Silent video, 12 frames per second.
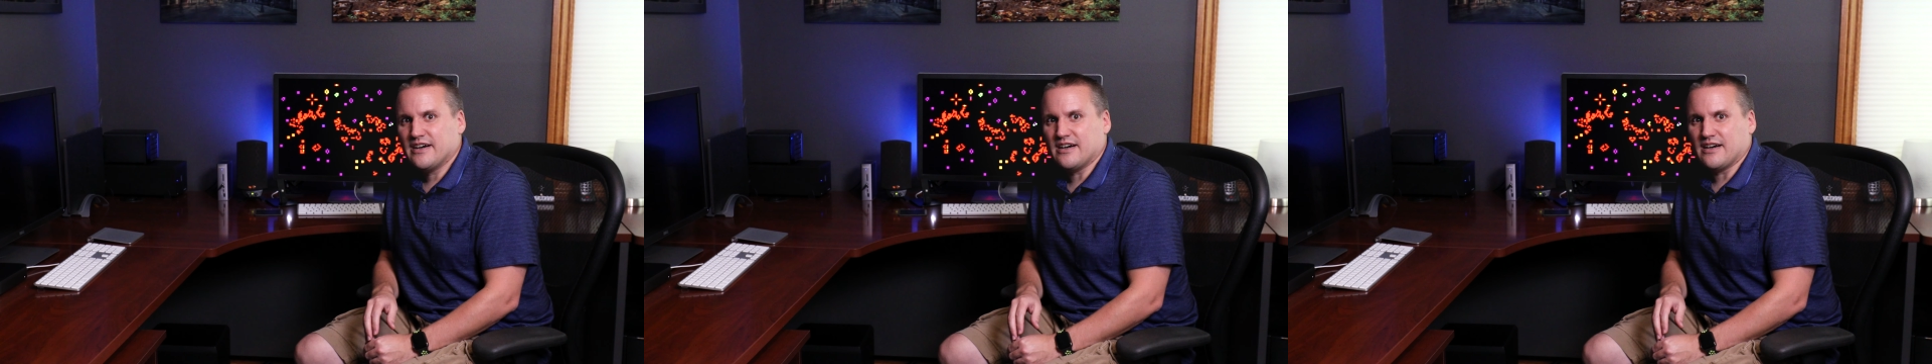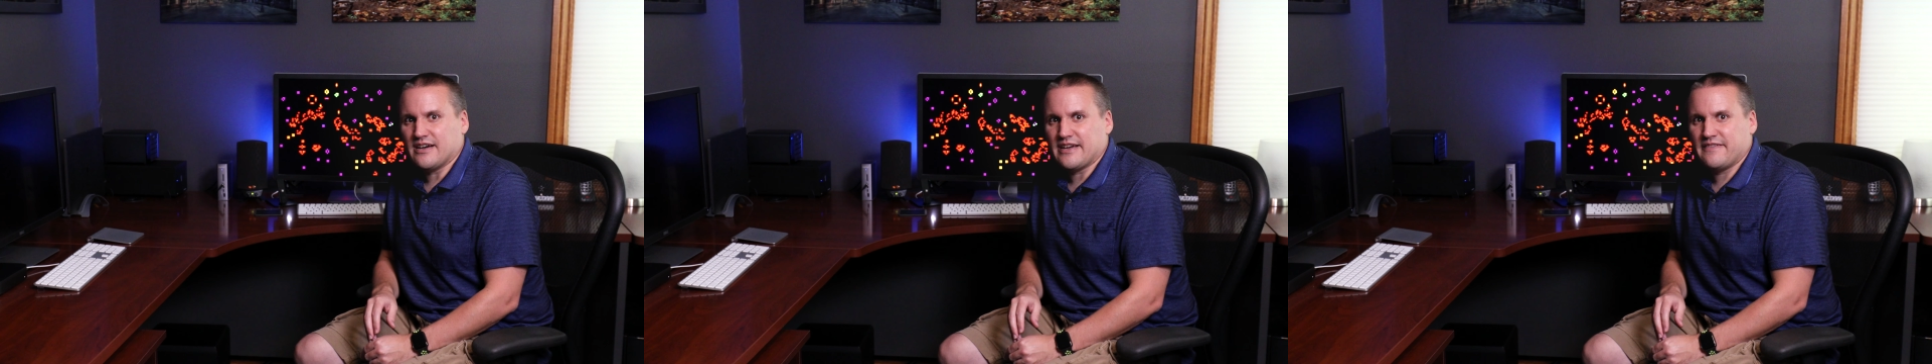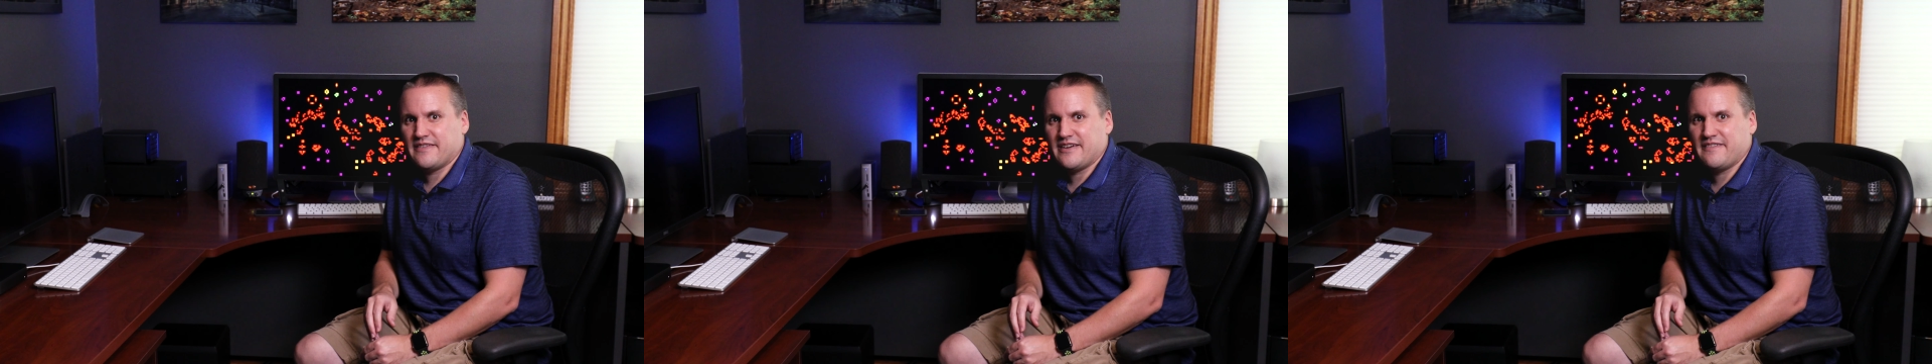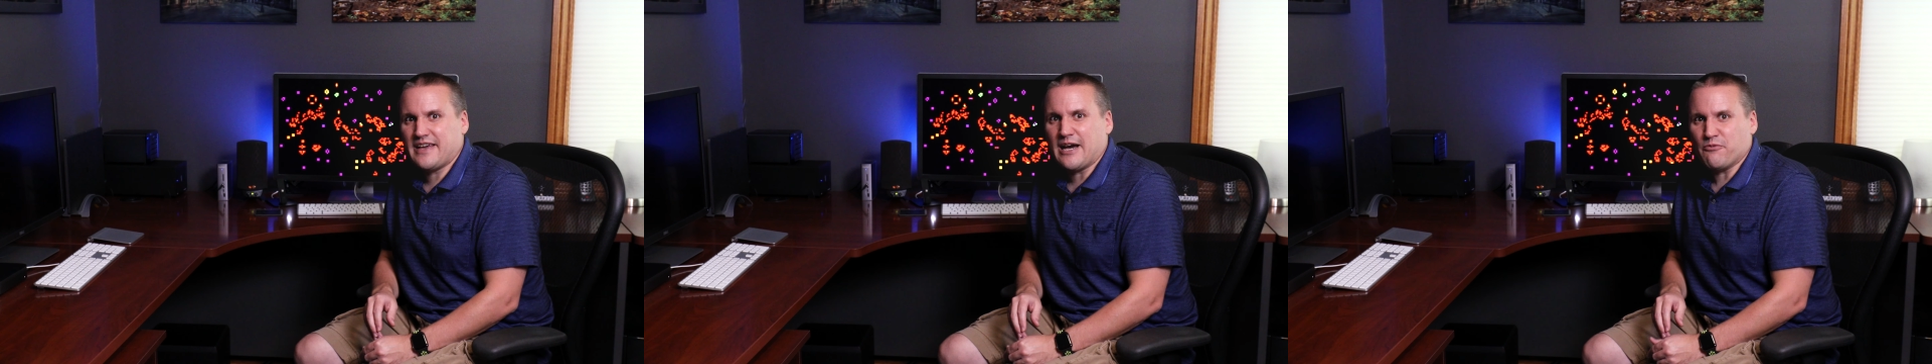
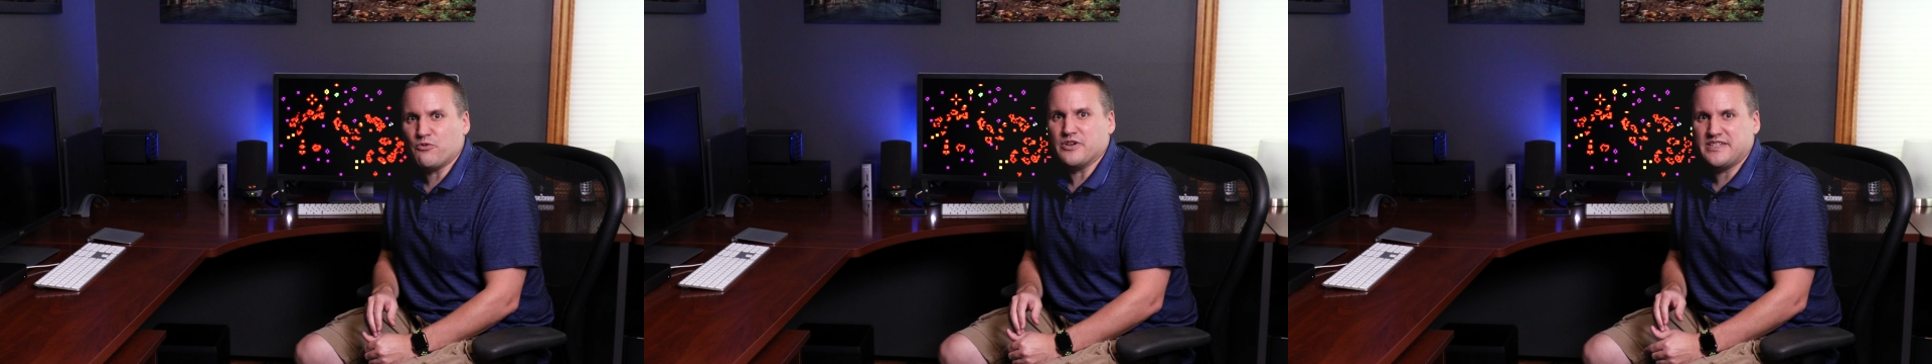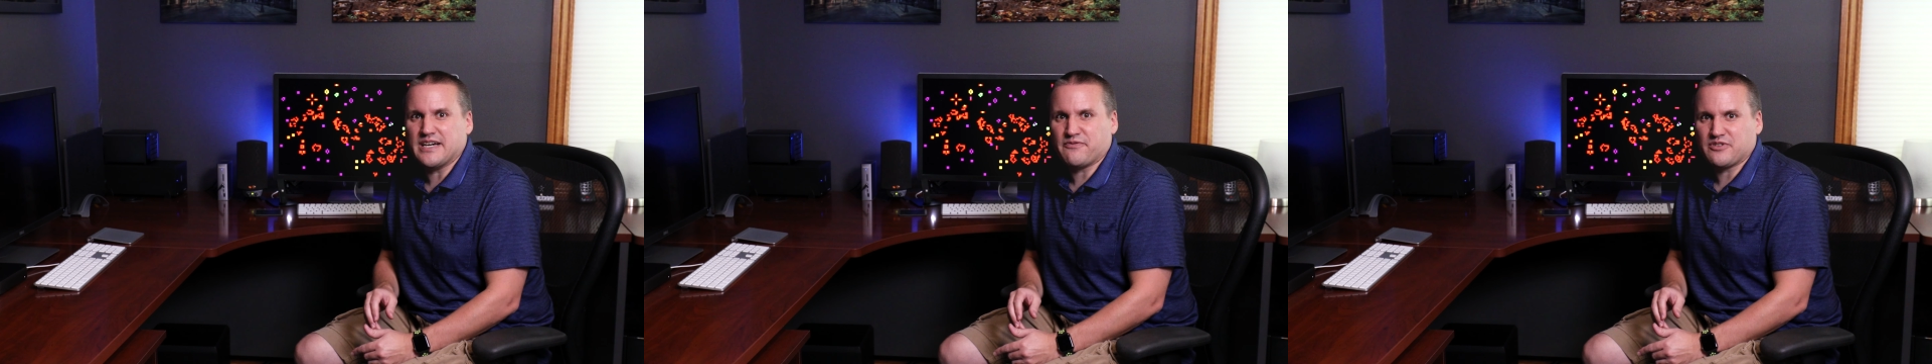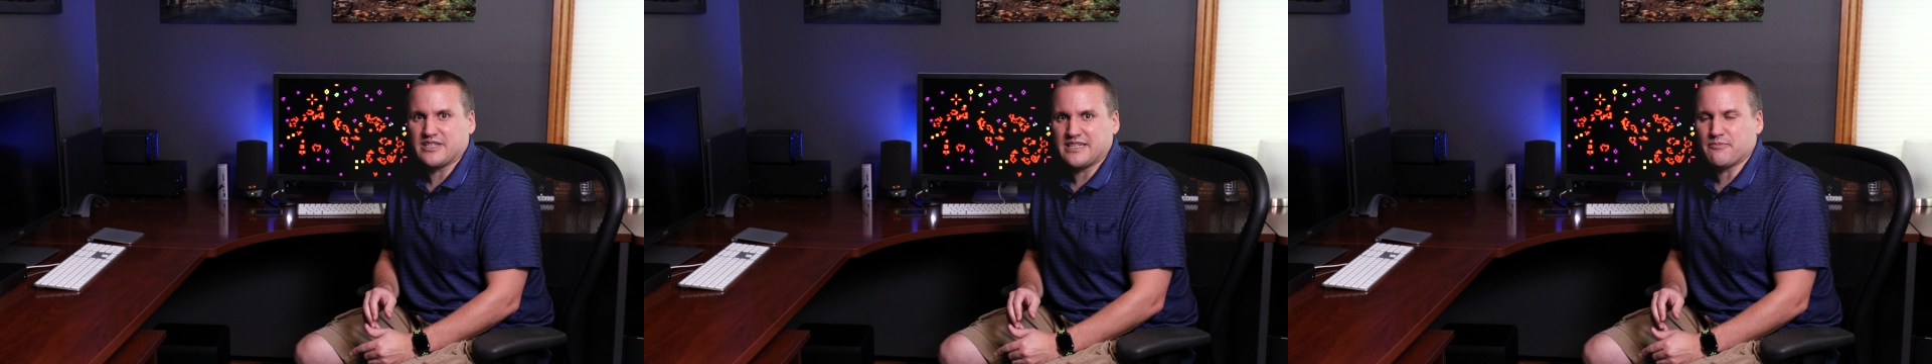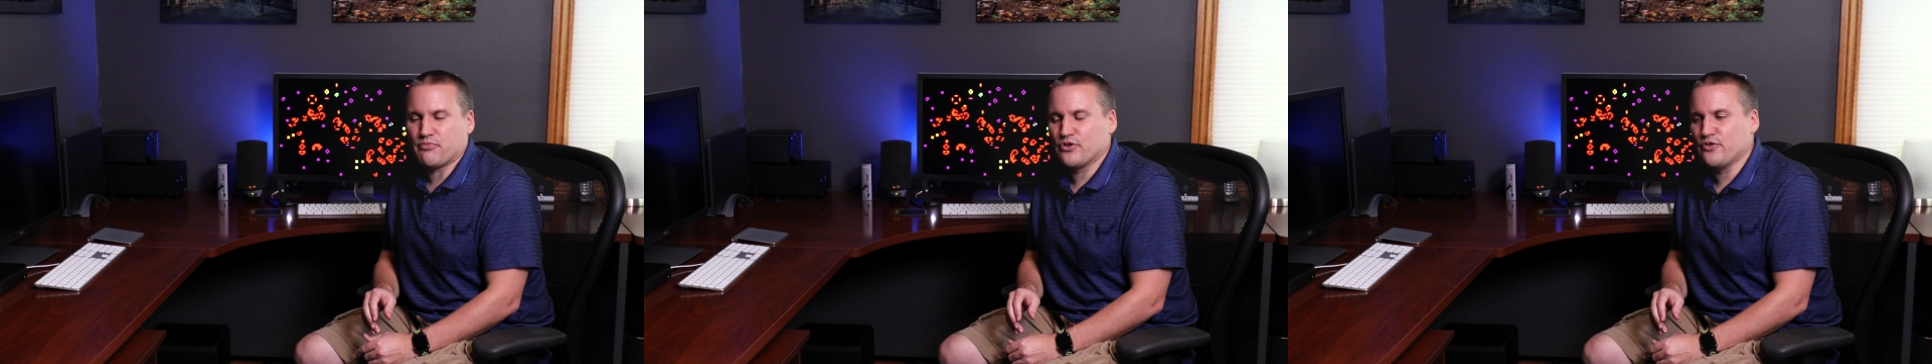and that would
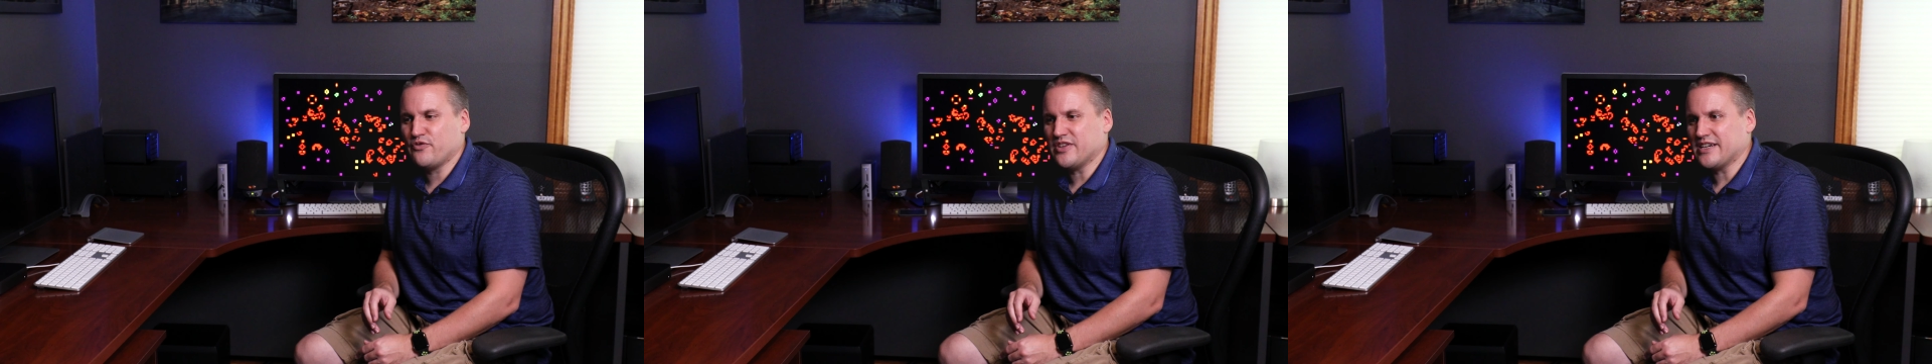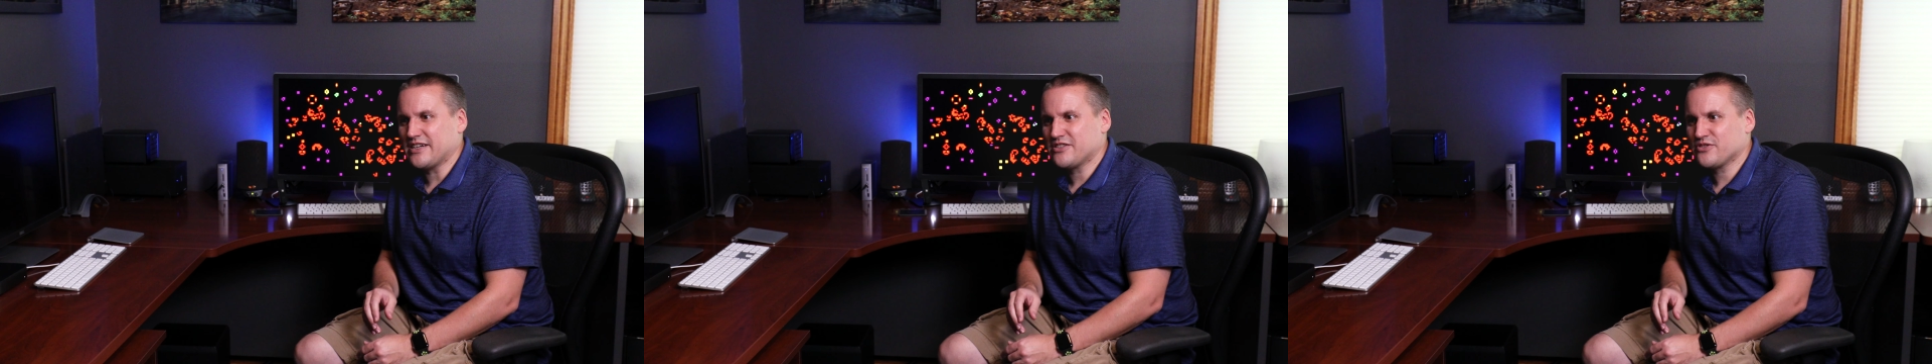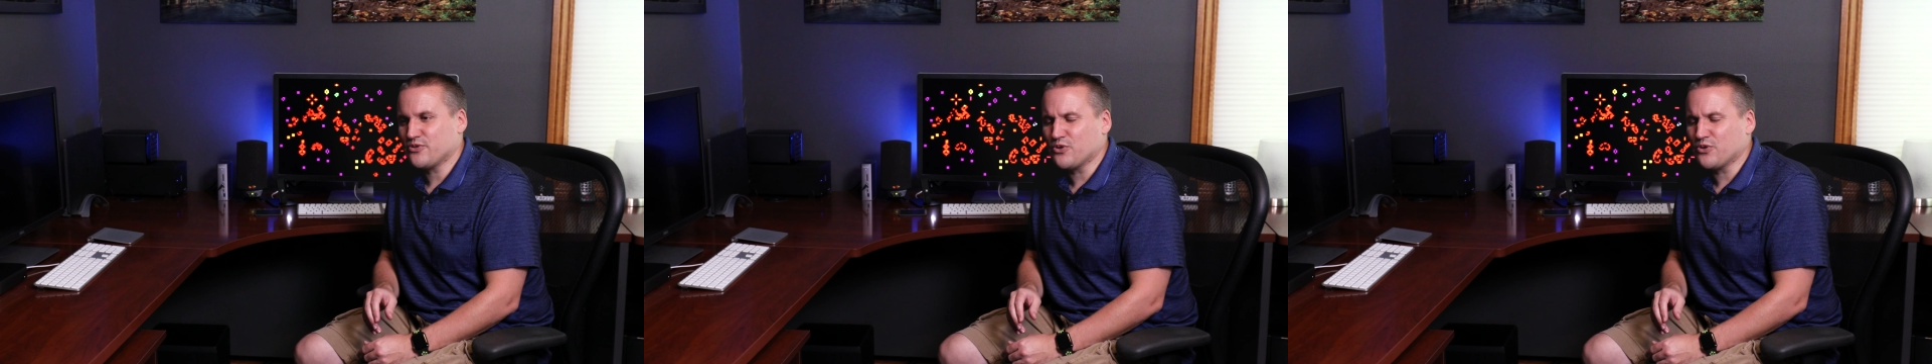definitely improve things.